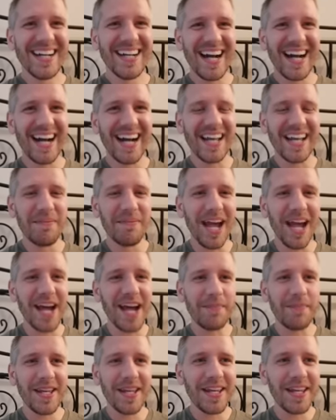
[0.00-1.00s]
I am
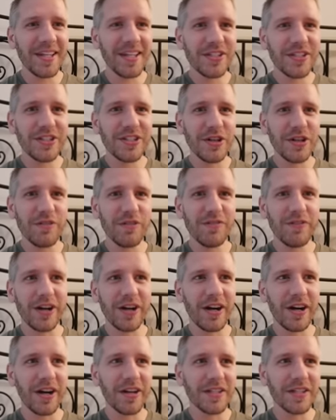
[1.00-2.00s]
happy so
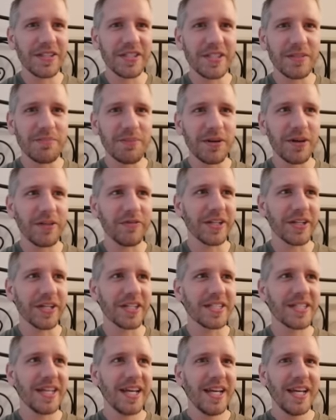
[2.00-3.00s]
far. This is
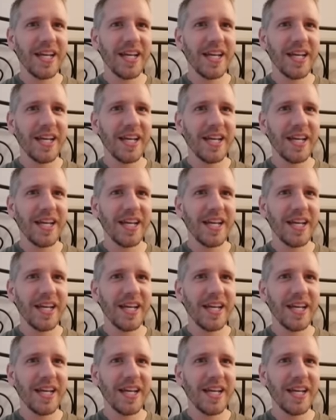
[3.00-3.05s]
perfect.